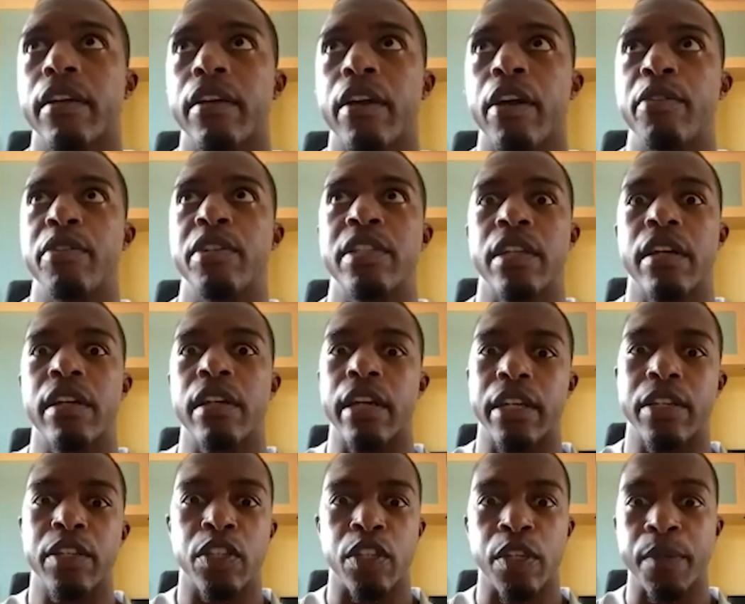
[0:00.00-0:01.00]
coaches that are
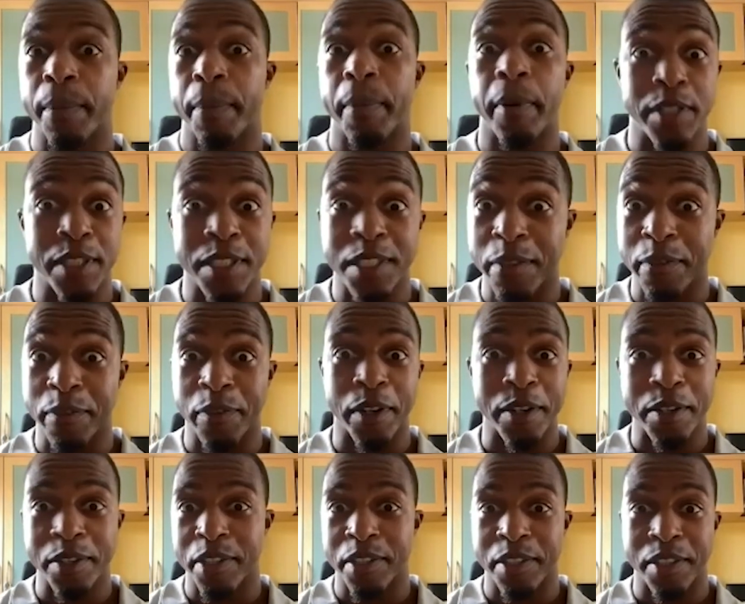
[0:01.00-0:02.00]
like super positive
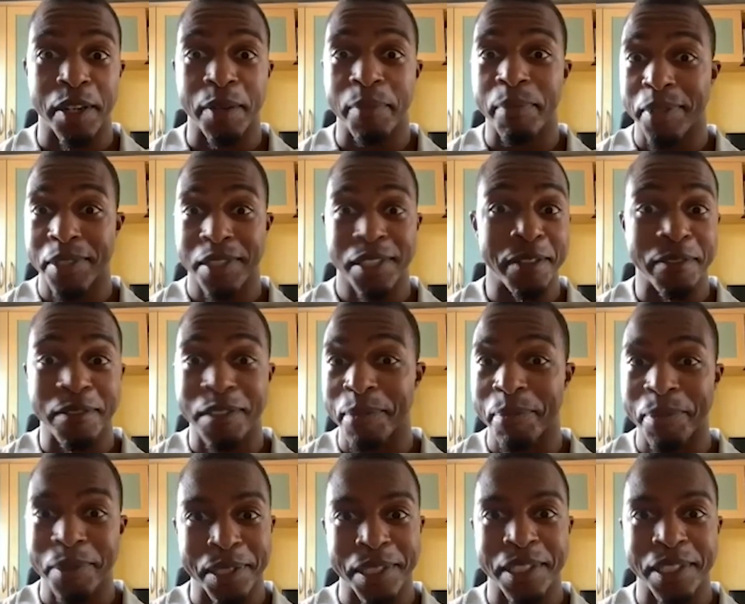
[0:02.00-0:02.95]
coaches, positivity.